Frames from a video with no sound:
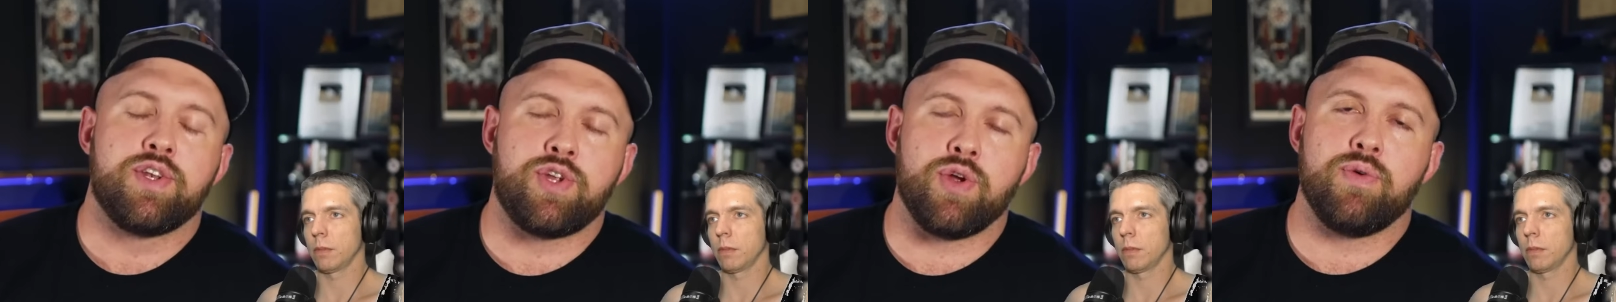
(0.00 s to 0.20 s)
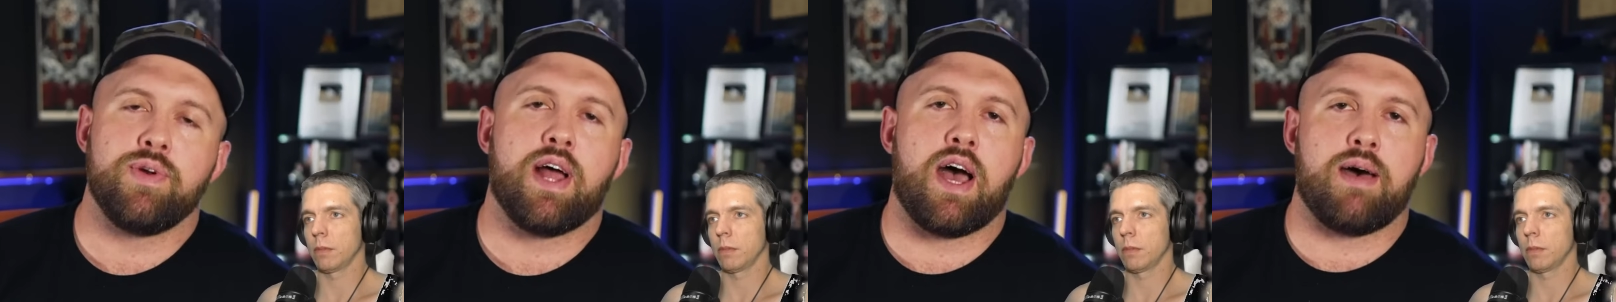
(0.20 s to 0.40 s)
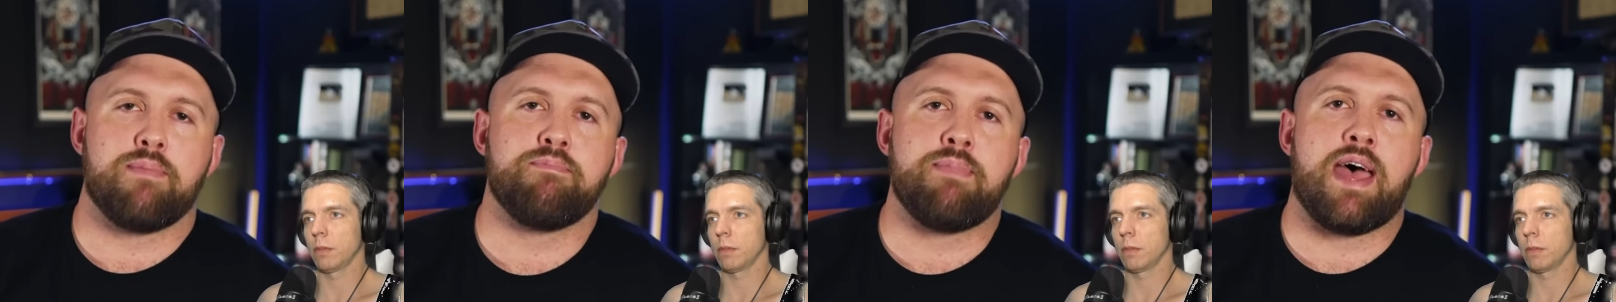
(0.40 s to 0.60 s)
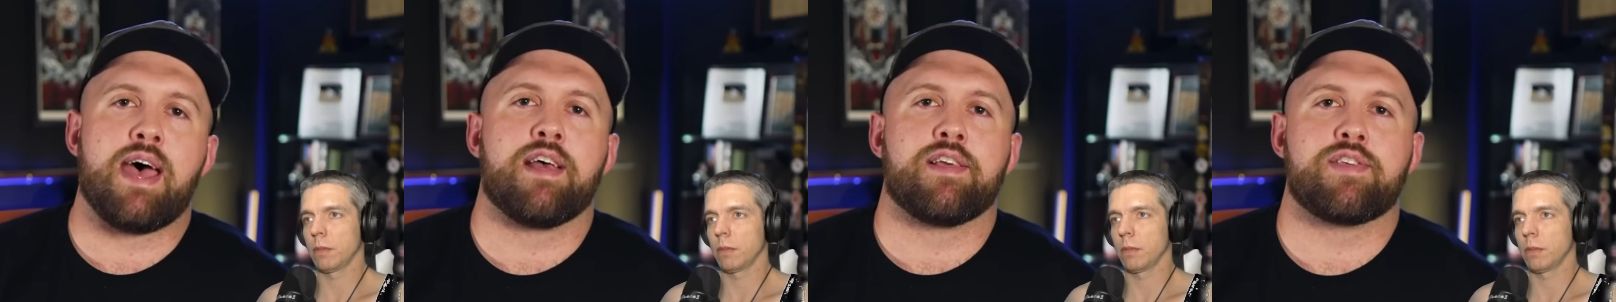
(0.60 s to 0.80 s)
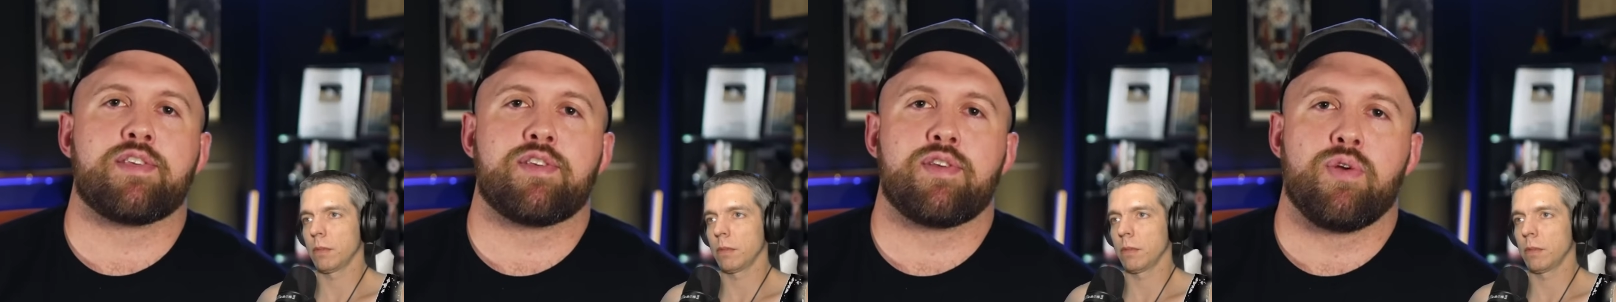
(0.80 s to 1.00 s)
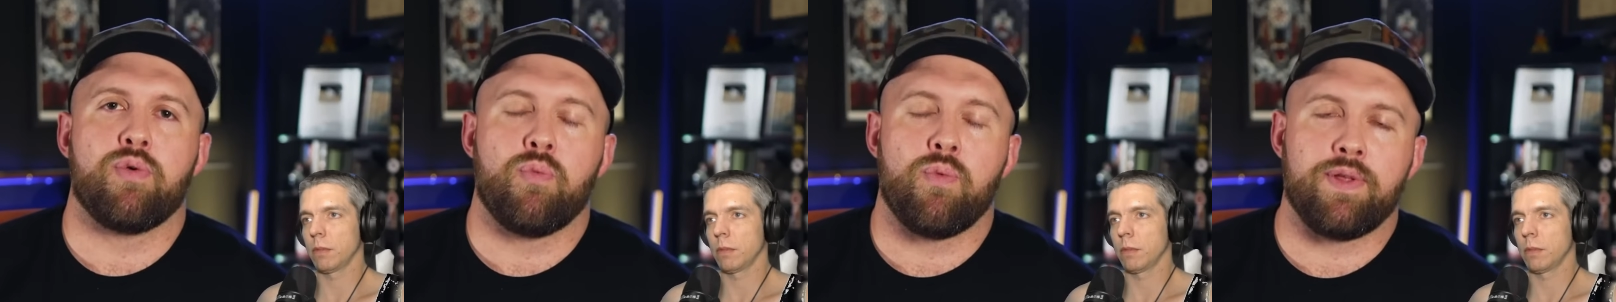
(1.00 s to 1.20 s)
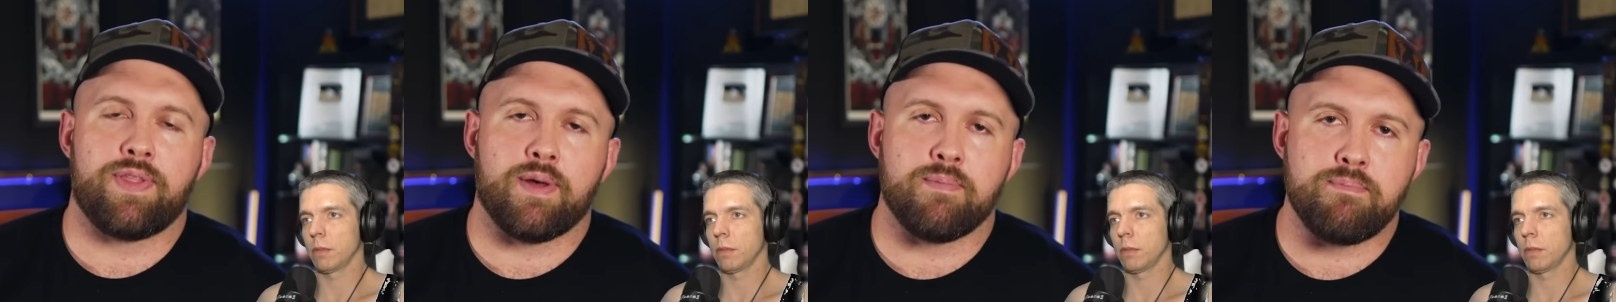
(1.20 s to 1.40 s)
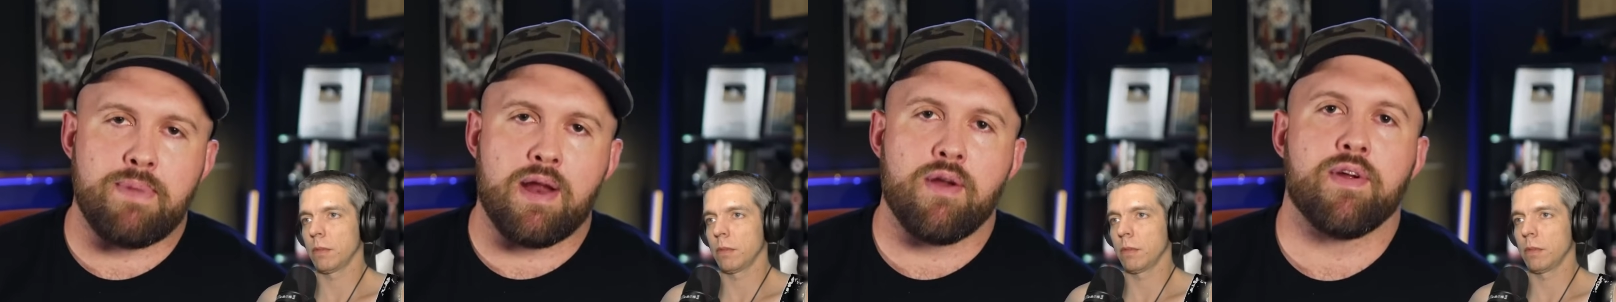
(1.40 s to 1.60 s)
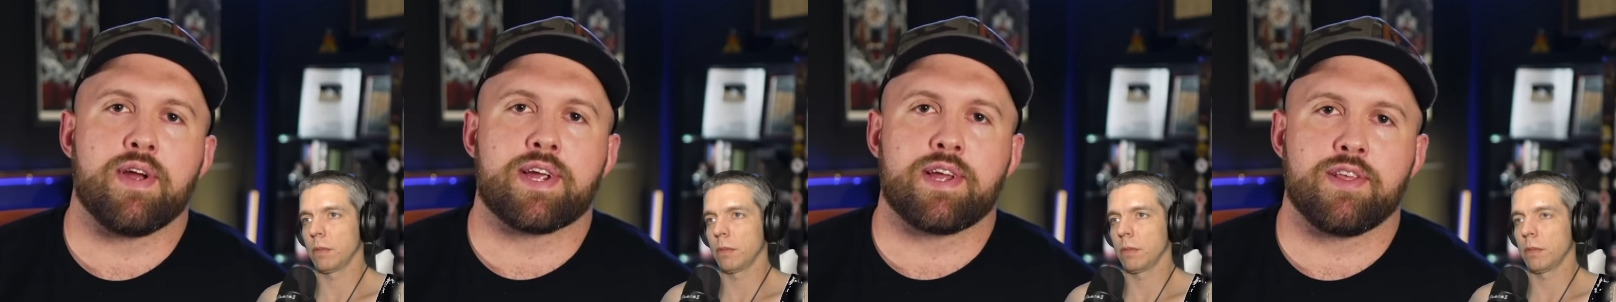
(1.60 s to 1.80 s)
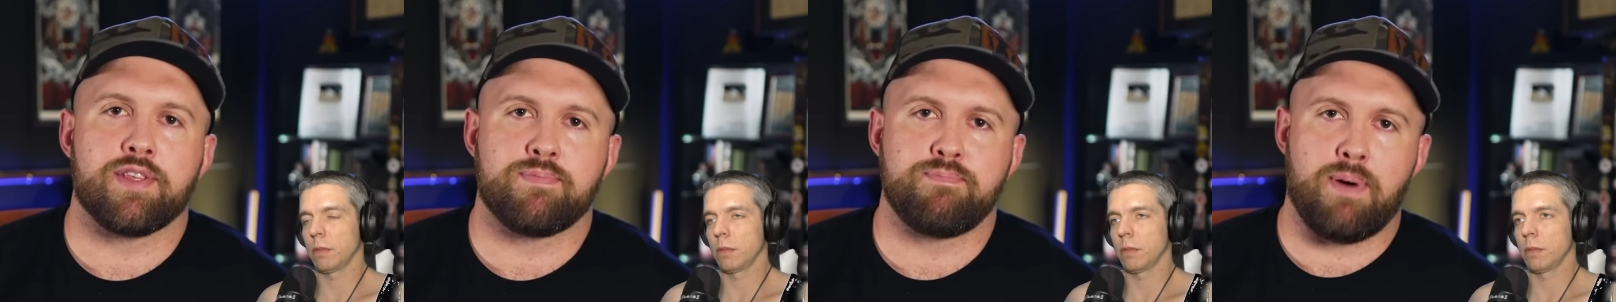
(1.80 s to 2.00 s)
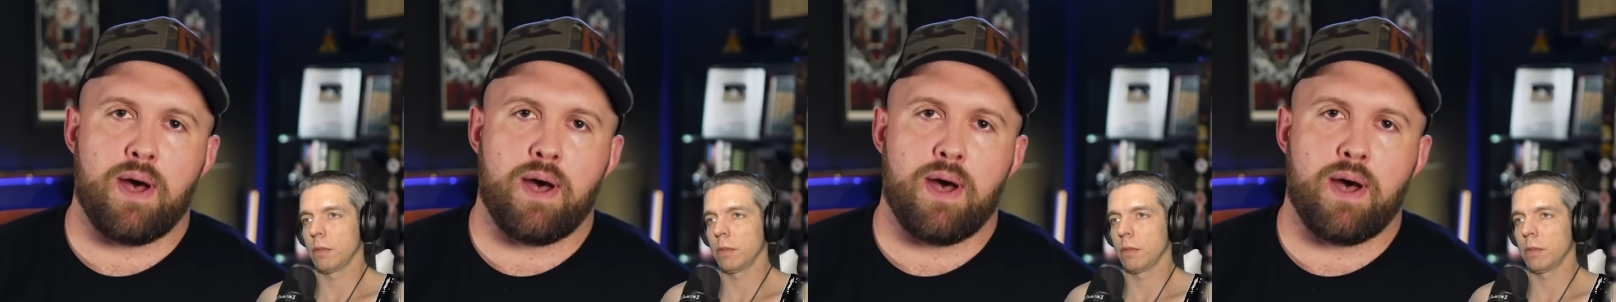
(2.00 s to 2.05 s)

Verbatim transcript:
Speaker 1: do not mess with America's